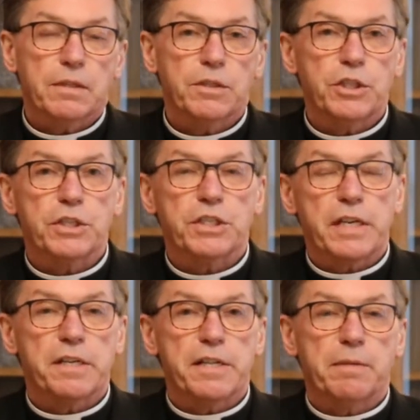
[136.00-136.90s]
Jesus
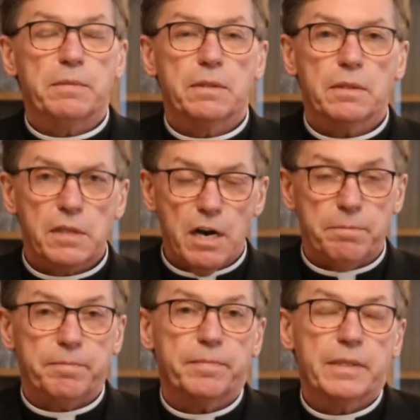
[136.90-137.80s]
said to them,
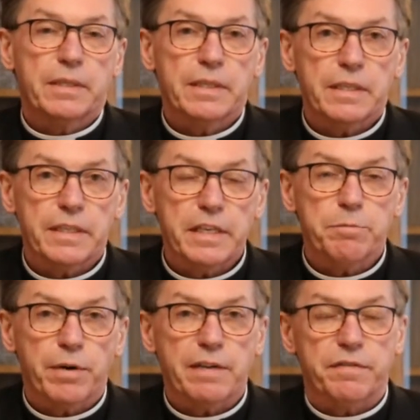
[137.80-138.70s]
Come,
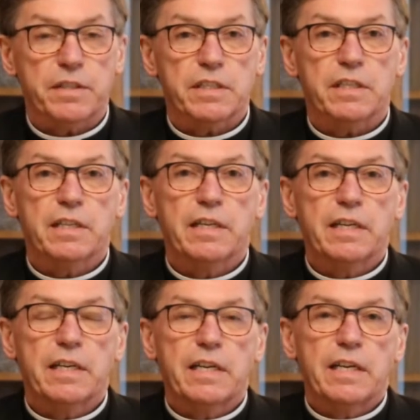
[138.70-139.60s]
eat breakfast.
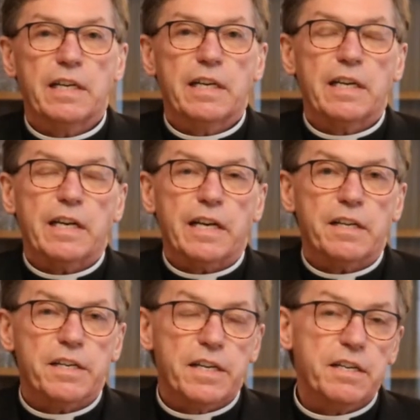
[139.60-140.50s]

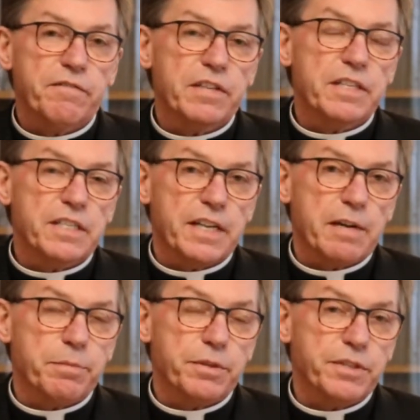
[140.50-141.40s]
And none of the
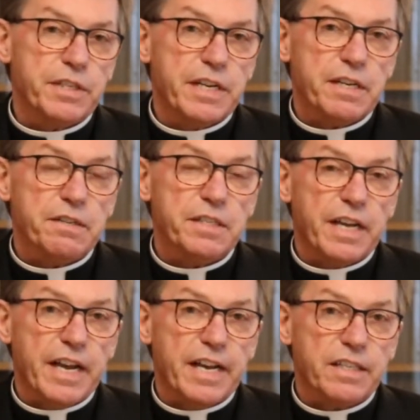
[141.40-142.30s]
disciples dared
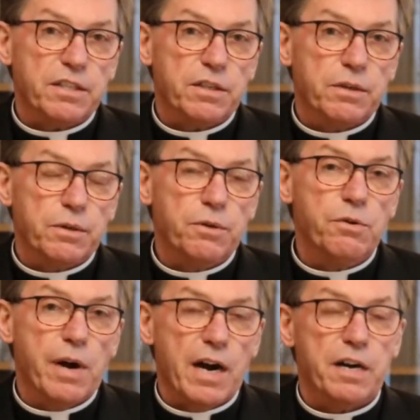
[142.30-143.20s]
to ask,
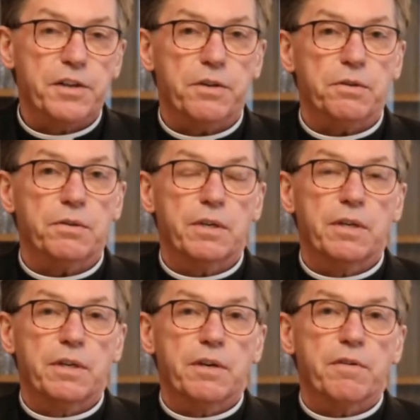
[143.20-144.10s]
Who are you?
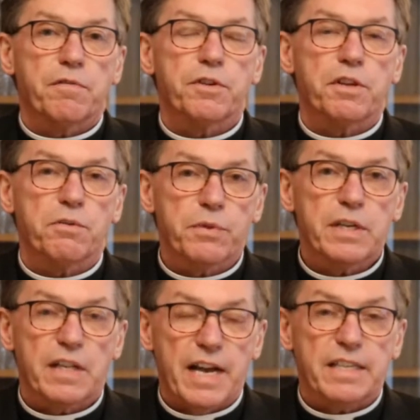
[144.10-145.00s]
For they
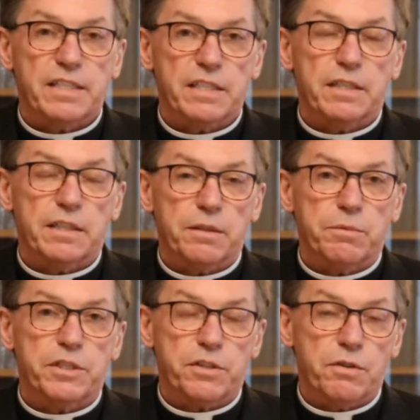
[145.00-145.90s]
realized it
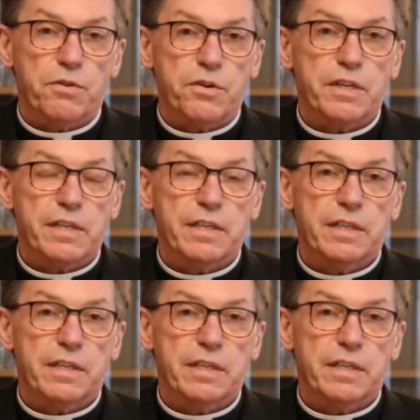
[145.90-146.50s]
was the Lord.